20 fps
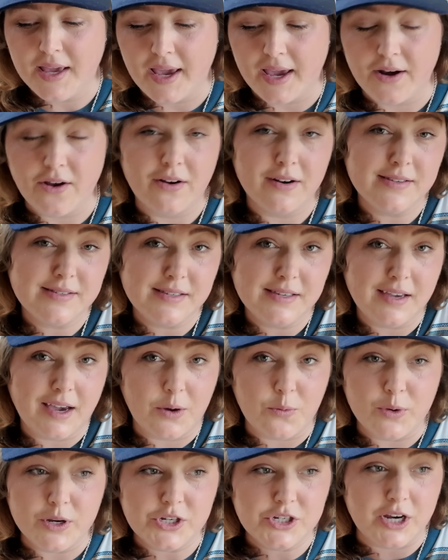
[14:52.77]
And honestly,
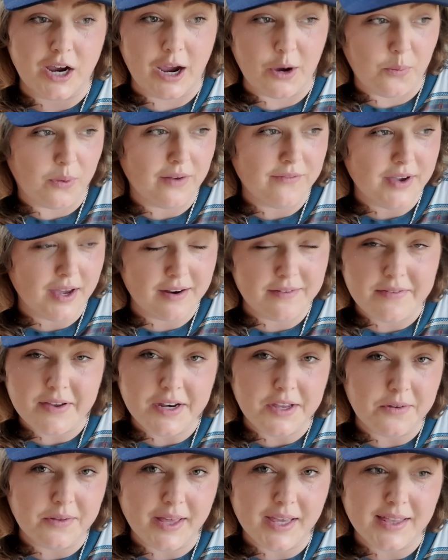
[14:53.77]
I wish I would have had a
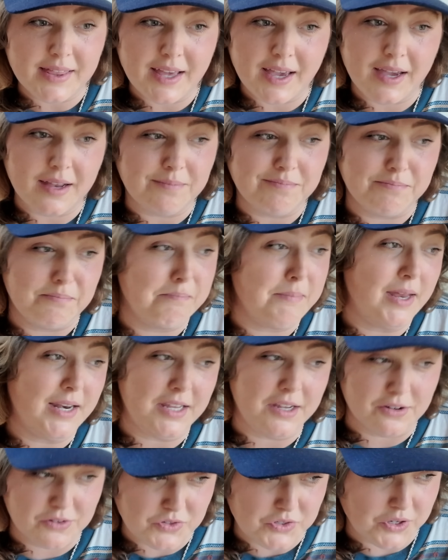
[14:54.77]
video like that
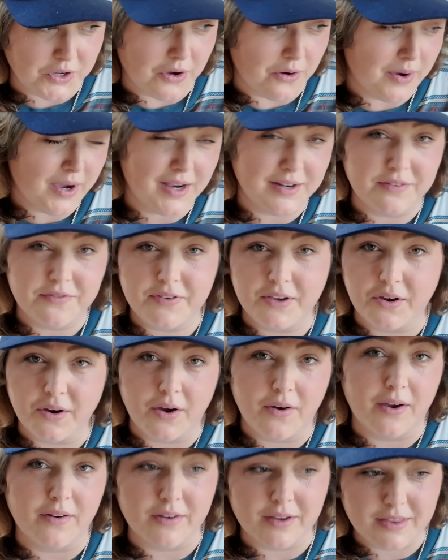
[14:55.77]
many years ago. I had to figure
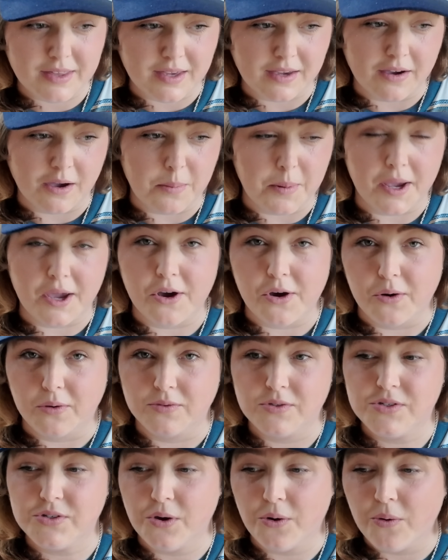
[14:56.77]
out everything on my
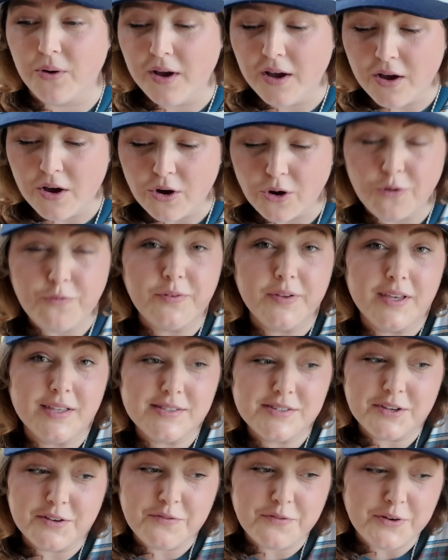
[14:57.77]
own. So hopefully
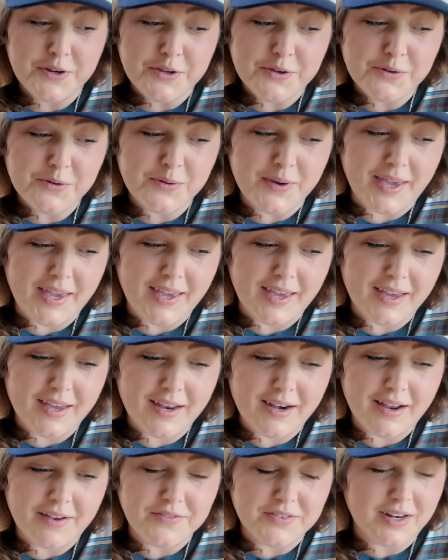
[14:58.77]
it's good for you,
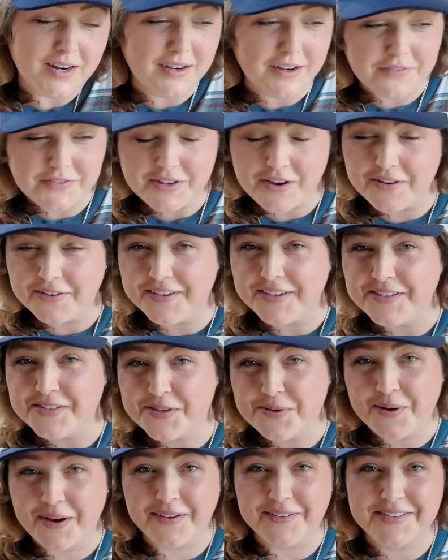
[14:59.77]
and I've done enough talking,
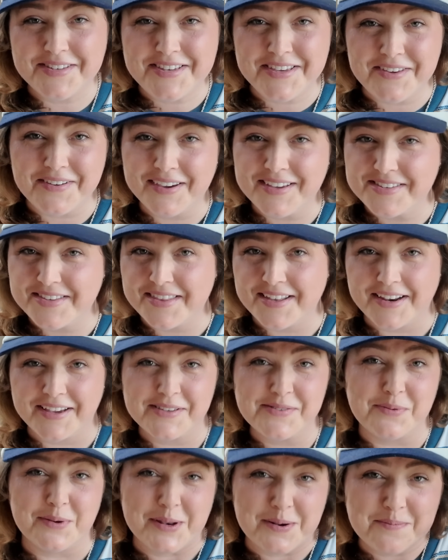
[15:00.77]
so I'll see you guys in the
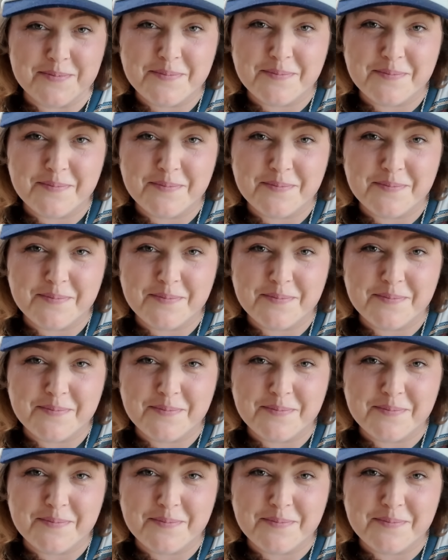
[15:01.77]
next one.